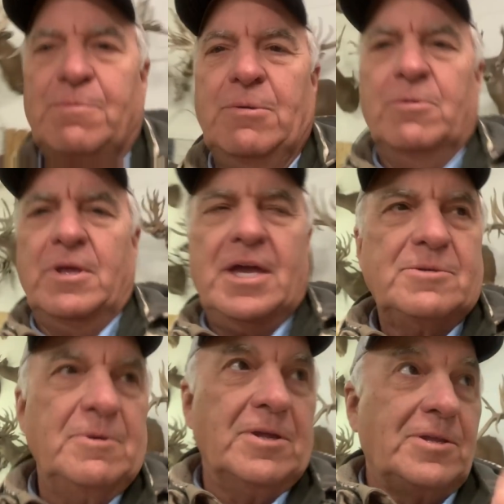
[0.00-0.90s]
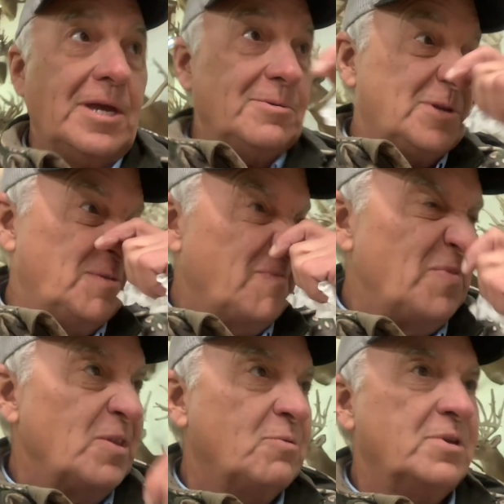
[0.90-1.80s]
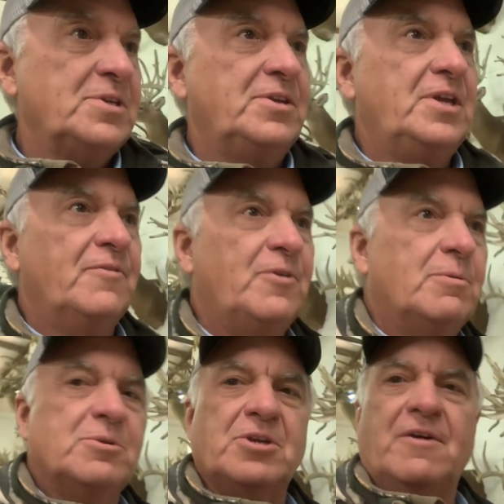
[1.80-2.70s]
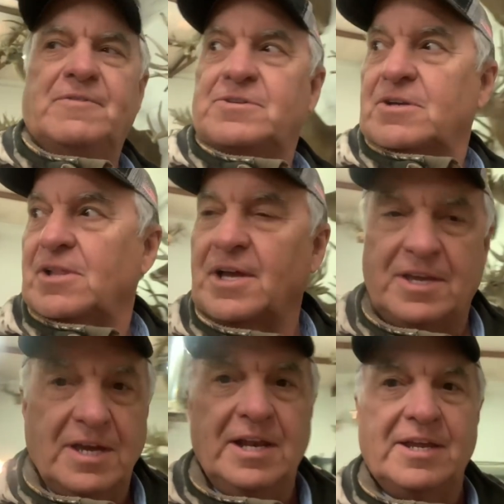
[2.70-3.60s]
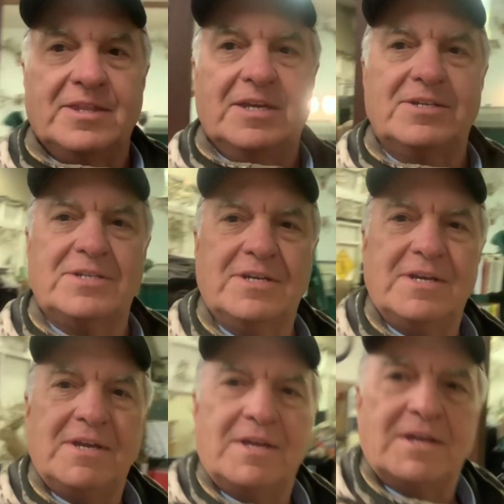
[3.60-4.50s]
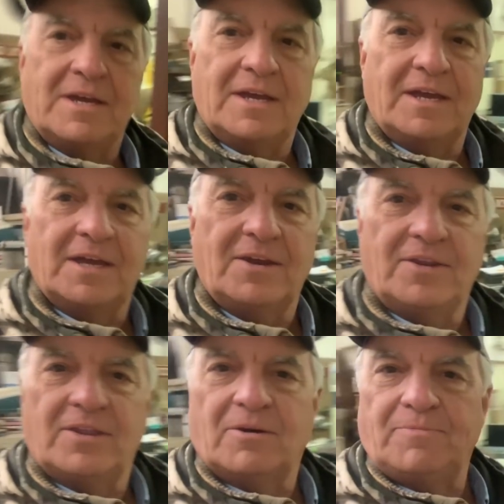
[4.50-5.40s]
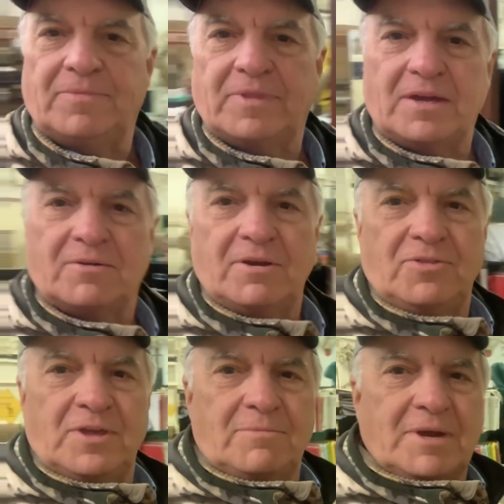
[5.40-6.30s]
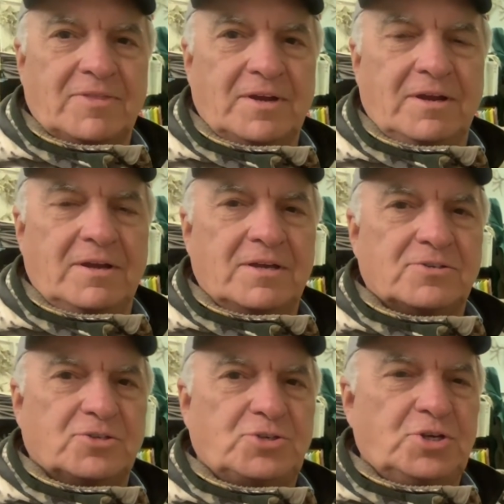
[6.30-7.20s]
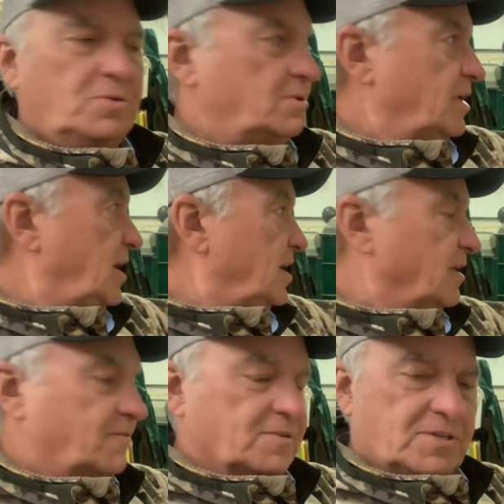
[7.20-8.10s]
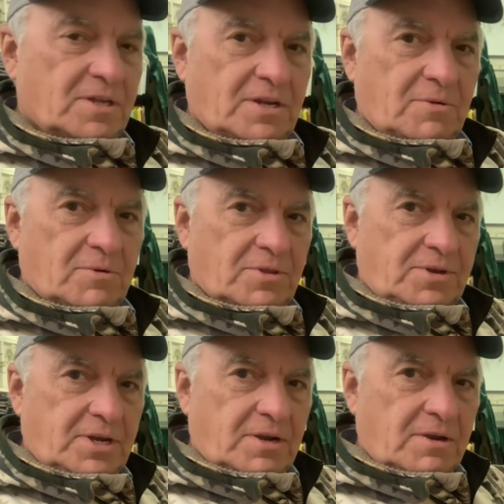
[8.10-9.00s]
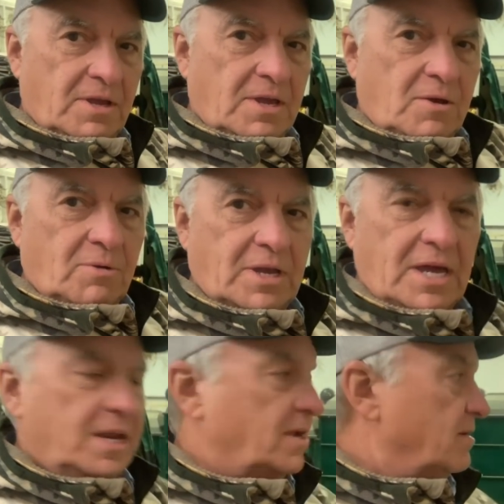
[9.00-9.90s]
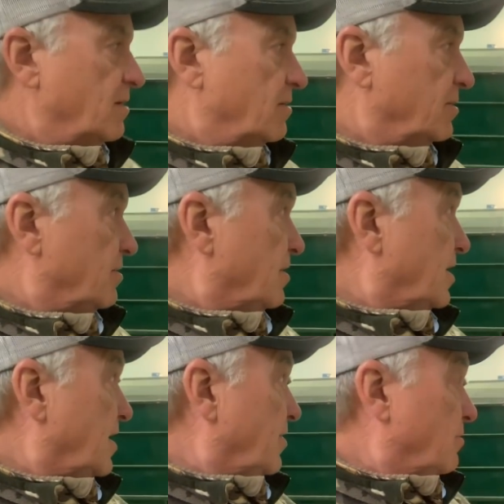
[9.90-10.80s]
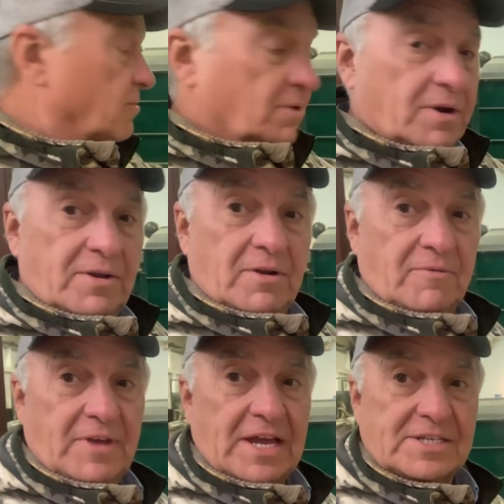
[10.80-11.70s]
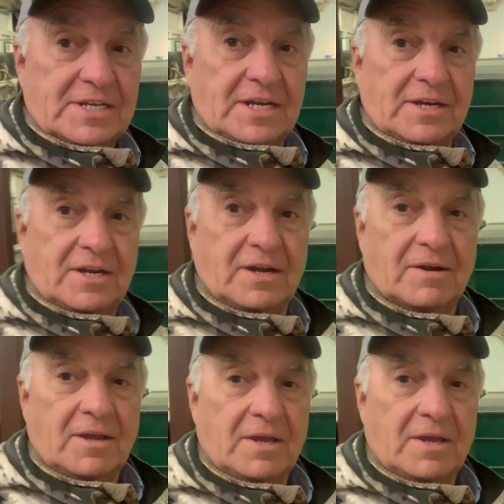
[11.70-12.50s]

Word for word: People ask me all the time, say, what does a deer farmer's office look like? Kind of like this. And oh, that green thing back there is a chute, a handling facility where the deer, we got here earlier today and they were running deer, vaccinating deer.